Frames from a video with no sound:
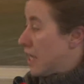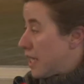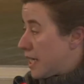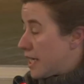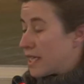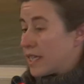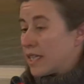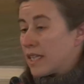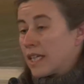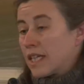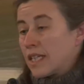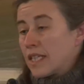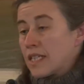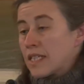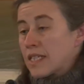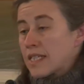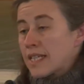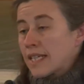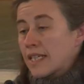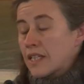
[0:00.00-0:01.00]

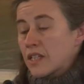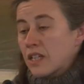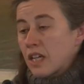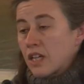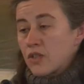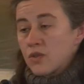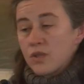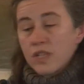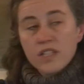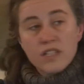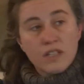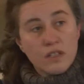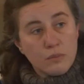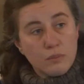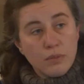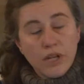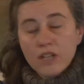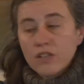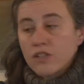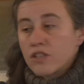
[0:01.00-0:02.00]
In 6 countries, in
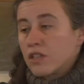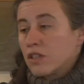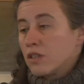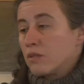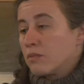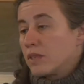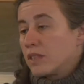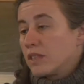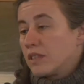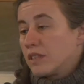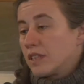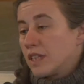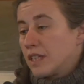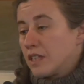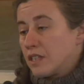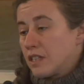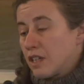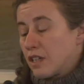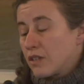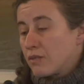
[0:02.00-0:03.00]
Belgium,
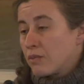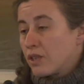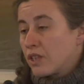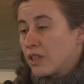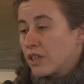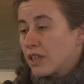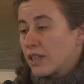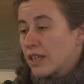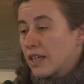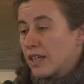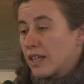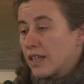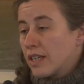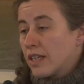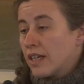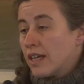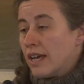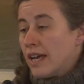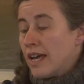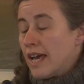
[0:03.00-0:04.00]
in Denmark,
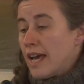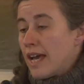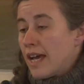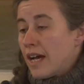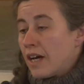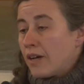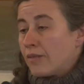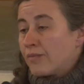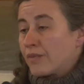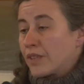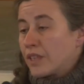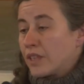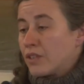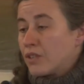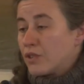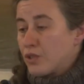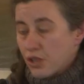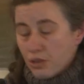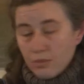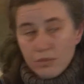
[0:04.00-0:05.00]
in
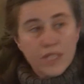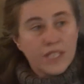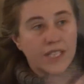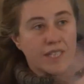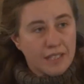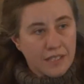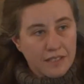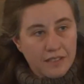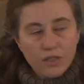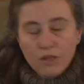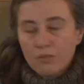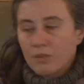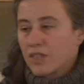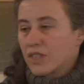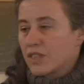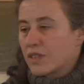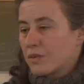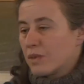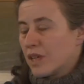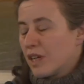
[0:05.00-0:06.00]
Germany.
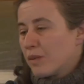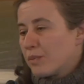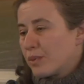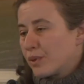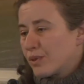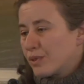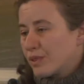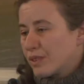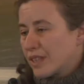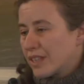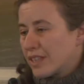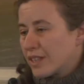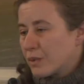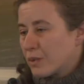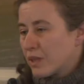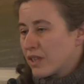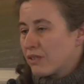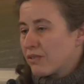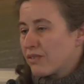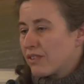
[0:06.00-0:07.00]
Thomas Pukunke is
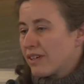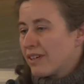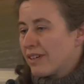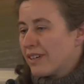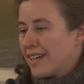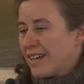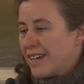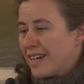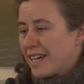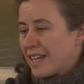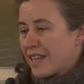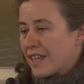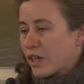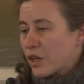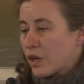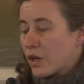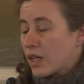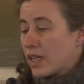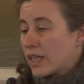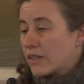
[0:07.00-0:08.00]
one of the
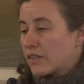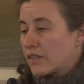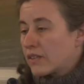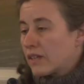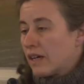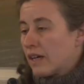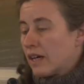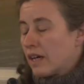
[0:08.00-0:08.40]
colleagues